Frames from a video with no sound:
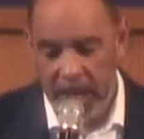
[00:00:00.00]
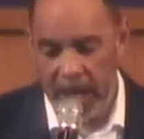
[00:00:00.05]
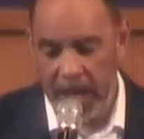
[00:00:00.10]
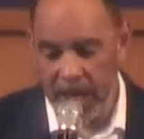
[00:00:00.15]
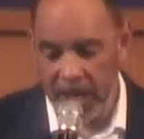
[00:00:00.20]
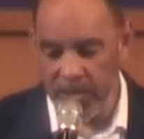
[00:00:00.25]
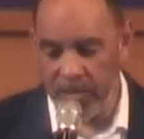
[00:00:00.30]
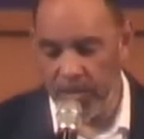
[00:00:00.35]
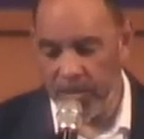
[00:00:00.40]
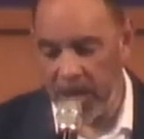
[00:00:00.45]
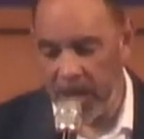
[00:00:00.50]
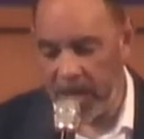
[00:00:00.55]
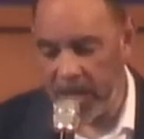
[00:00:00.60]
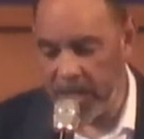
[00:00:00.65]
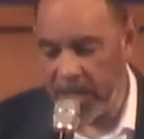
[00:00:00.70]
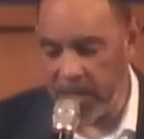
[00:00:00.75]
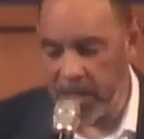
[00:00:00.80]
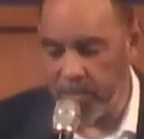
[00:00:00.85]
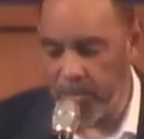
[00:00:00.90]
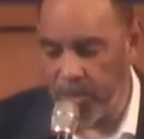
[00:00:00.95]
and
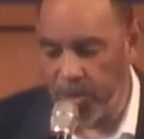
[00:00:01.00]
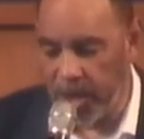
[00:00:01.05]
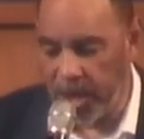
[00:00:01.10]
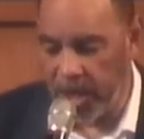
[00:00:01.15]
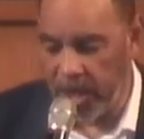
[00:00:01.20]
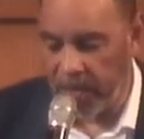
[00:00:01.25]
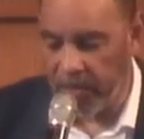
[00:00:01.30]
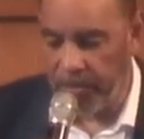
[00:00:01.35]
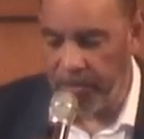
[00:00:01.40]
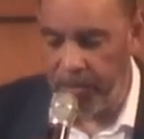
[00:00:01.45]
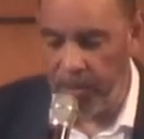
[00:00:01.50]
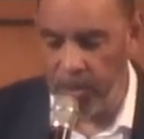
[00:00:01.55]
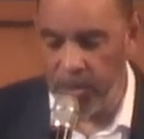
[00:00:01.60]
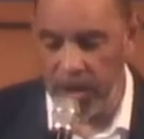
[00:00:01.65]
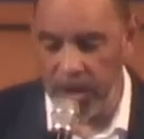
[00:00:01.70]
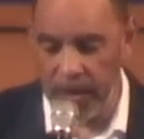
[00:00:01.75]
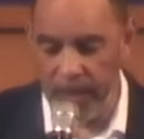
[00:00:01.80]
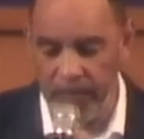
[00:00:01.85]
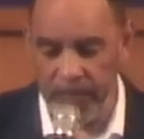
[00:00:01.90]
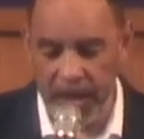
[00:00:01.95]
Gerard this morning
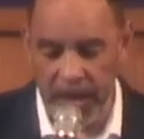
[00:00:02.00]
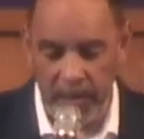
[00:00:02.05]
for